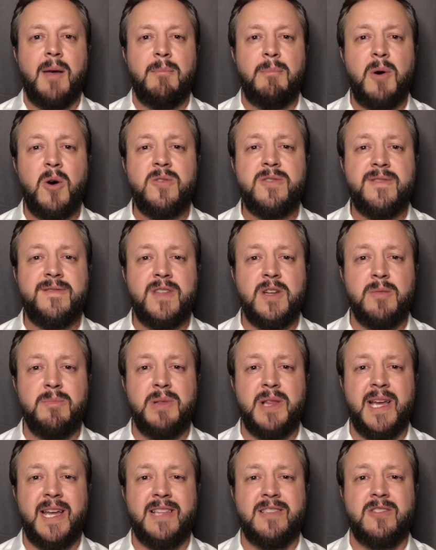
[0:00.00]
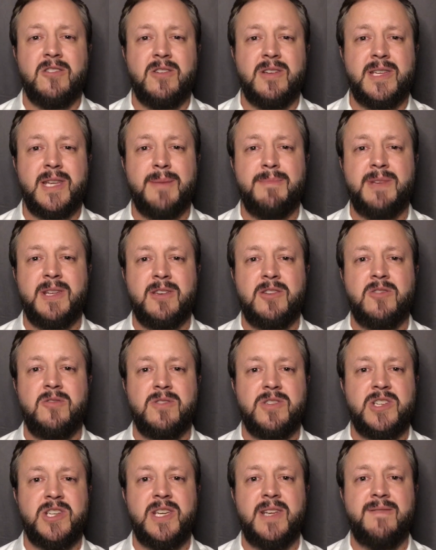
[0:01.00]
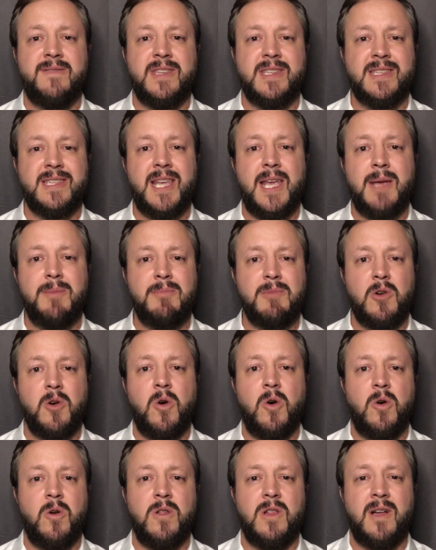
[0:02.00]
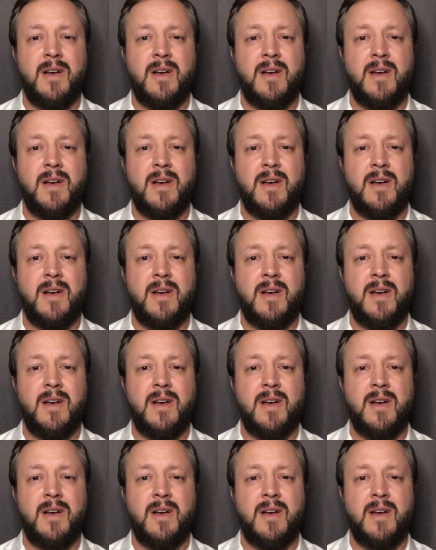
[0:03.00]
Both of their plans are attempting to achieve the same goal